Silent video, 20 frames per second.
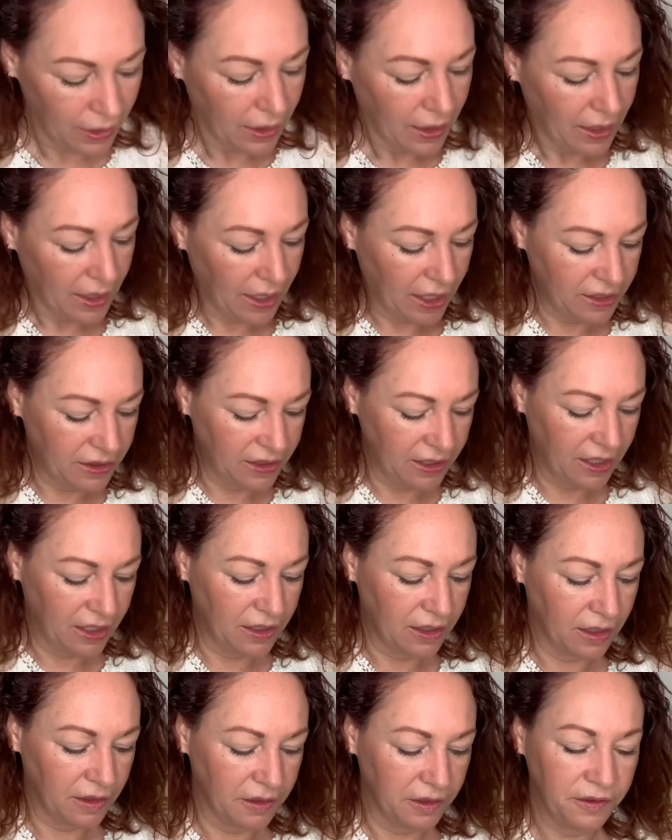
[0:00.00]
And
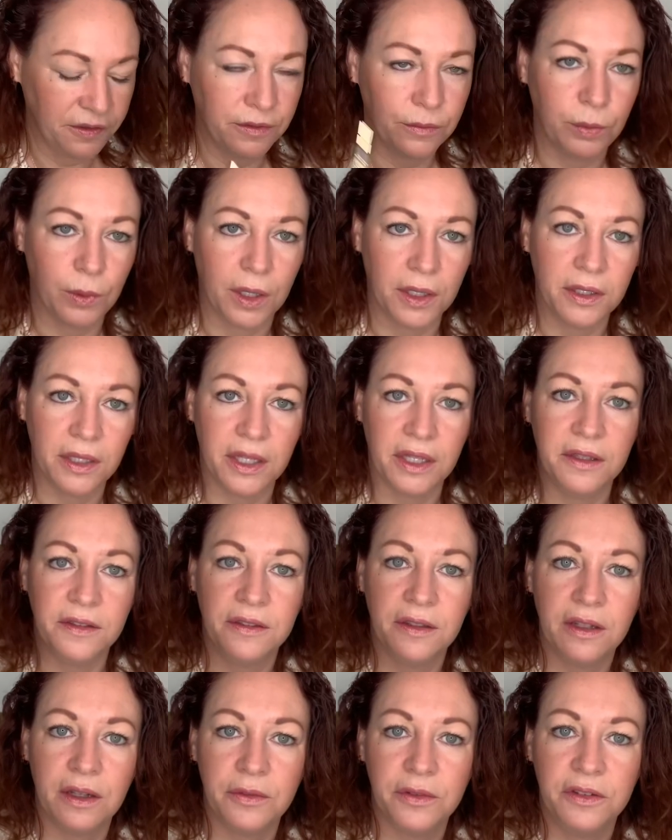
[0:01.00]
then this one is
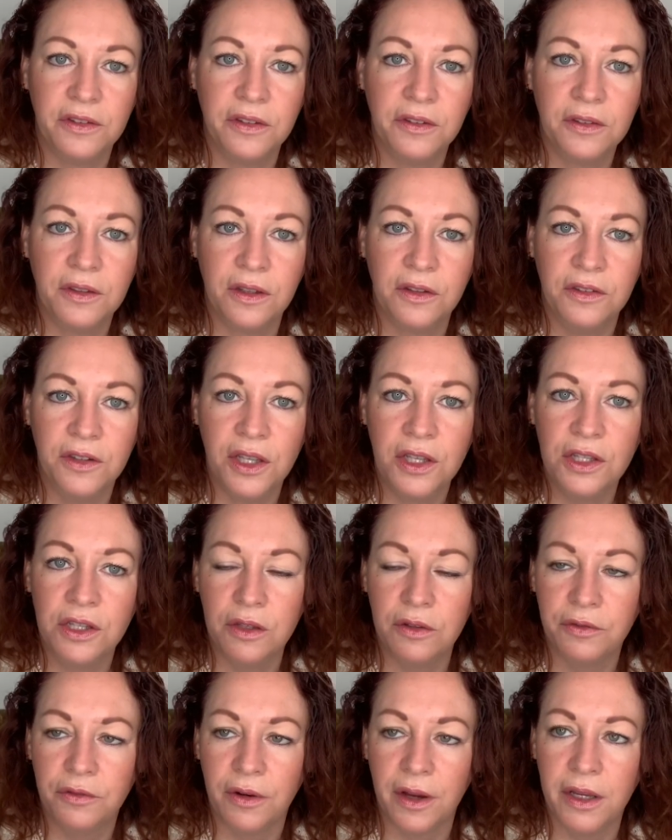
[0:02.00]
another
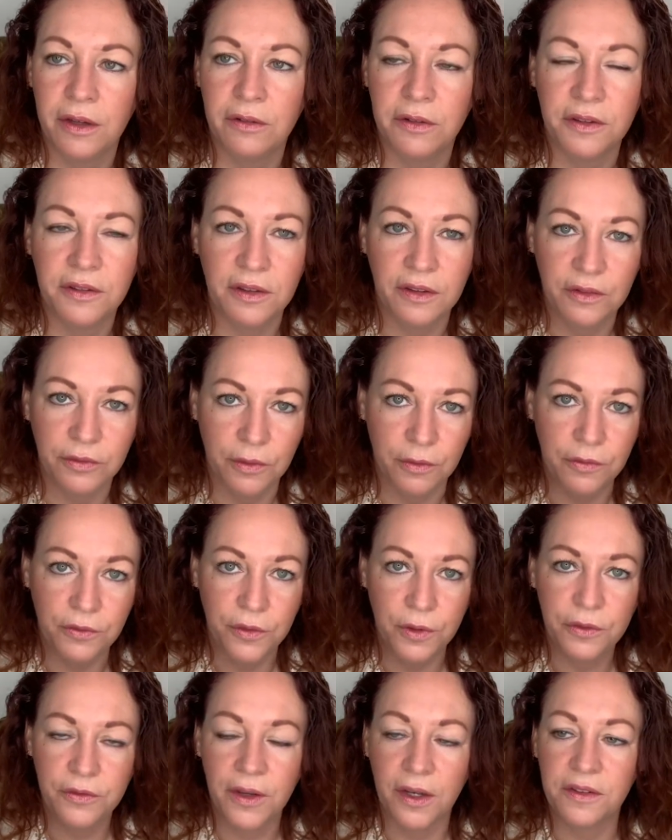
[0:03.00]
discontinued fragrances from
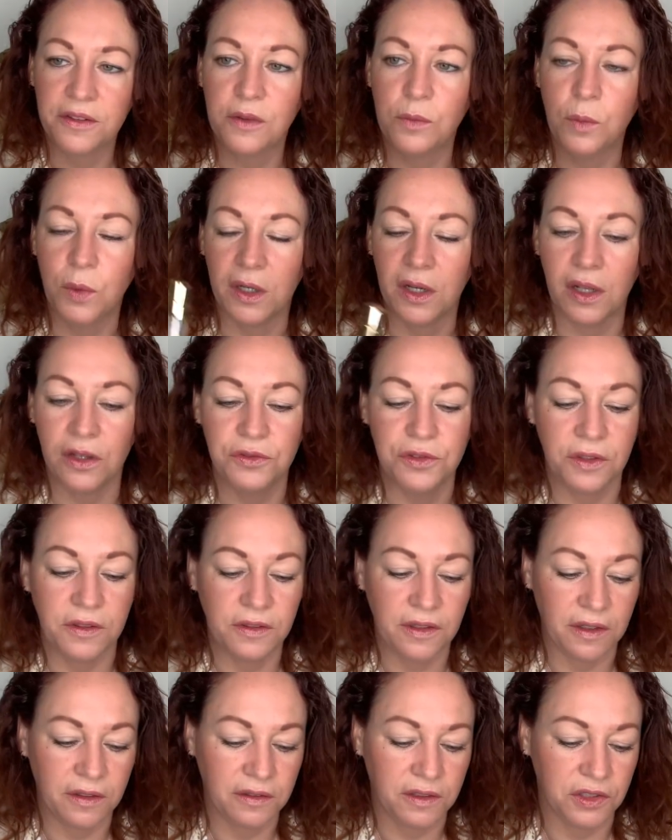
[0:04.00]

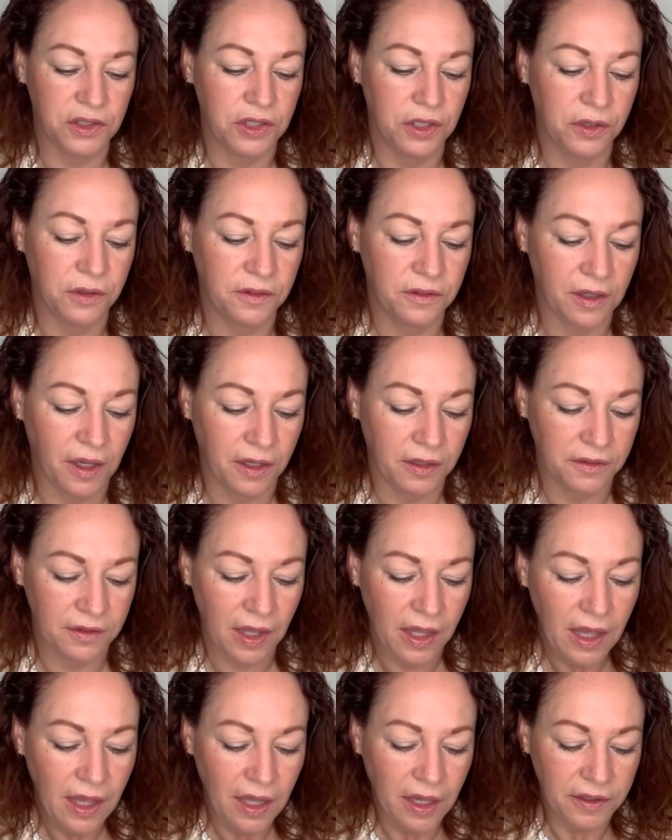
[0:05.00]
4,160 Tuesdays.
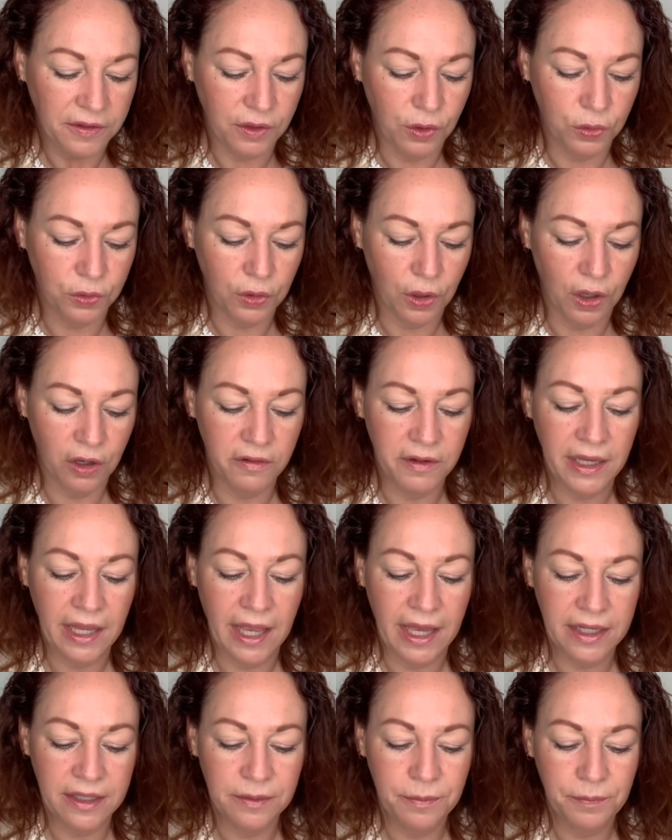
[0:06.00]
It's called
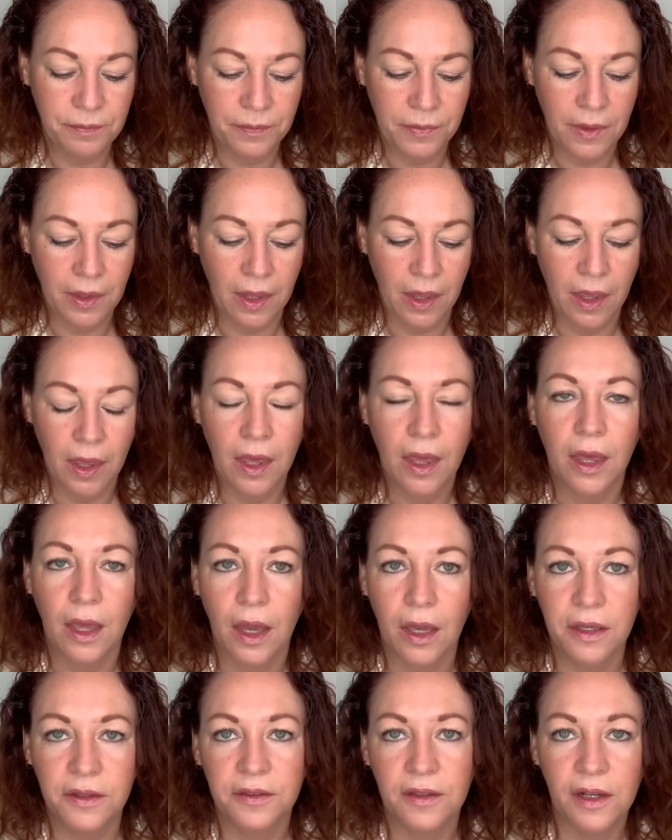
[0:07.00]
Oriane.
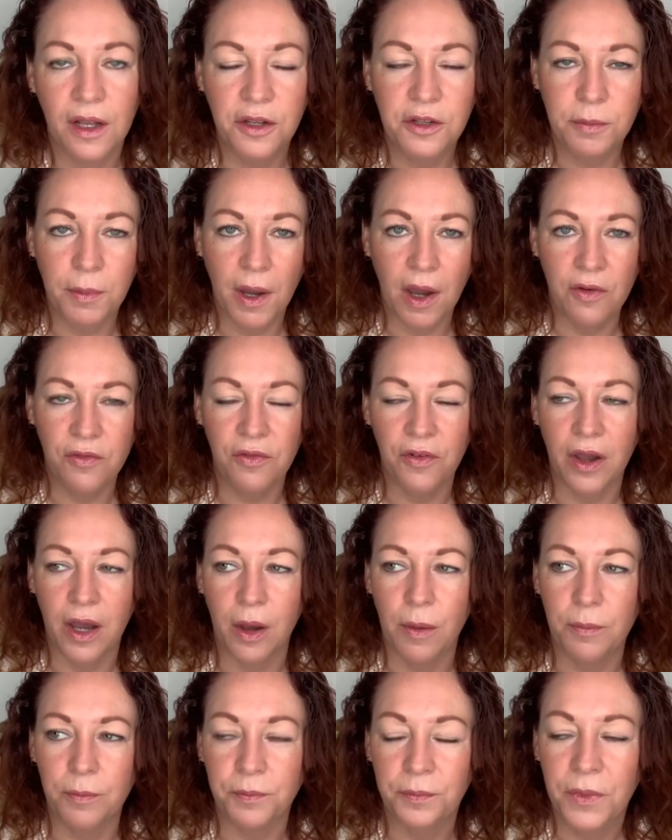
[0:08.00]
It's an eau de
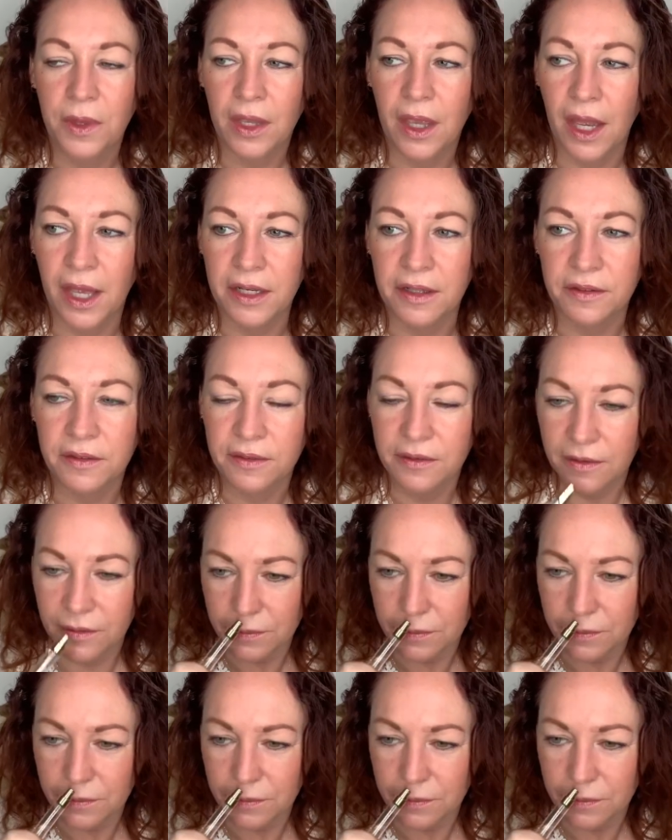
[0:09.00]
parfum and it's